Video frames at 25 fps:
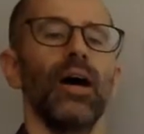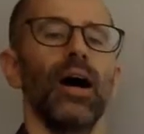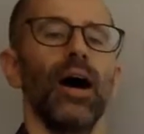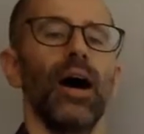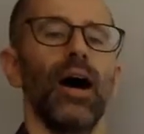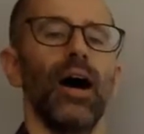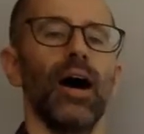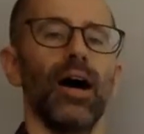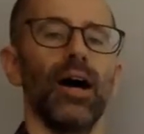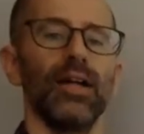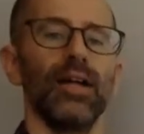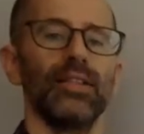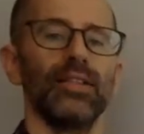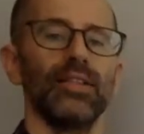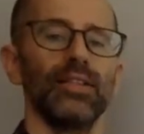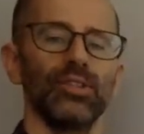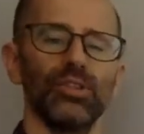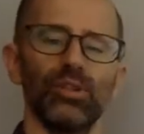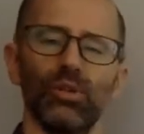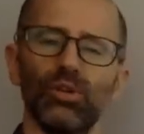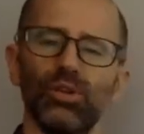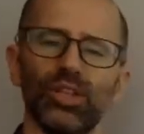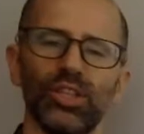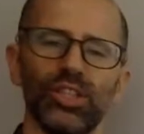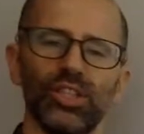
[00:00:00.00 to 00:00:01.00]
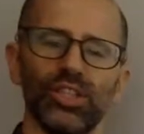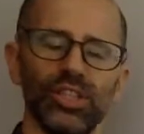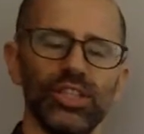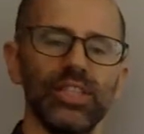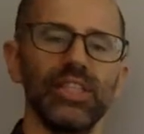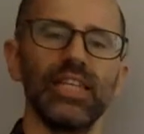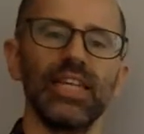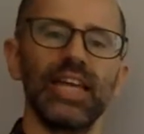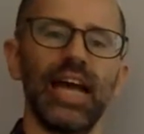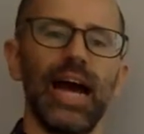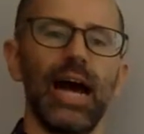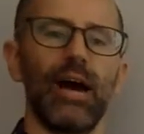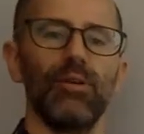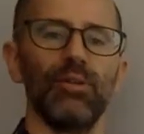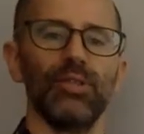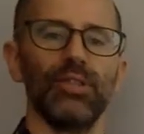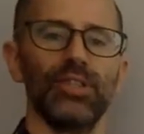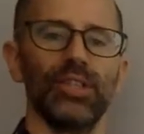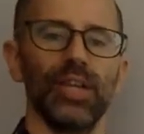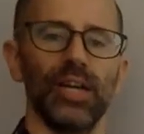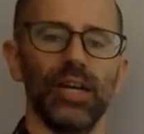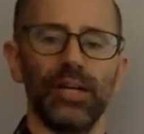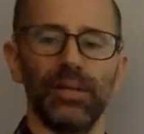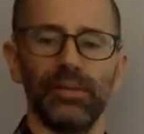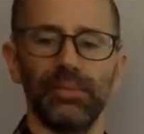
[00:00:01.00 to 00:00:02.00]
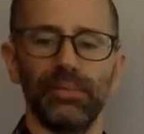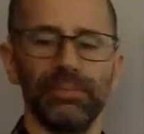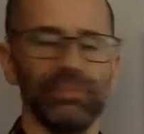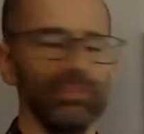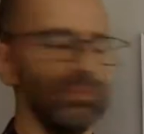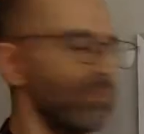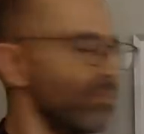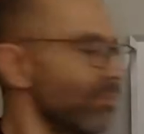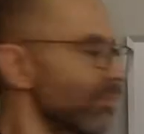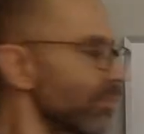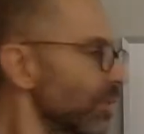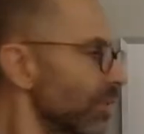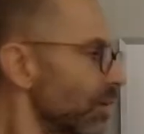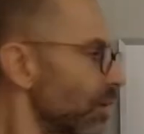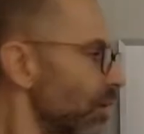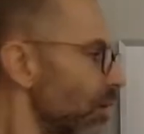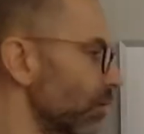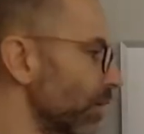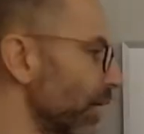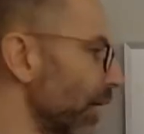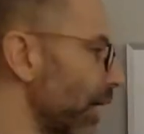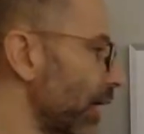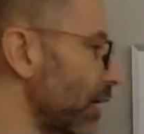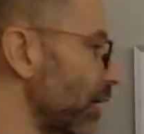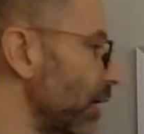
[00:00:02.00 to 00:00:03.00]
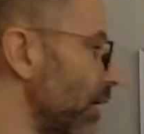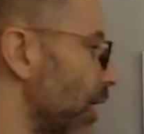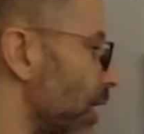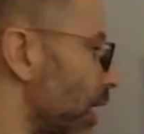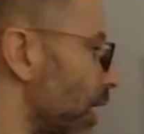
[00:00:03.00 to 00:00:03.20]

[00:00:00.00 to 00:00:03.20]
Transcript: so you can just see how it's done. Okay,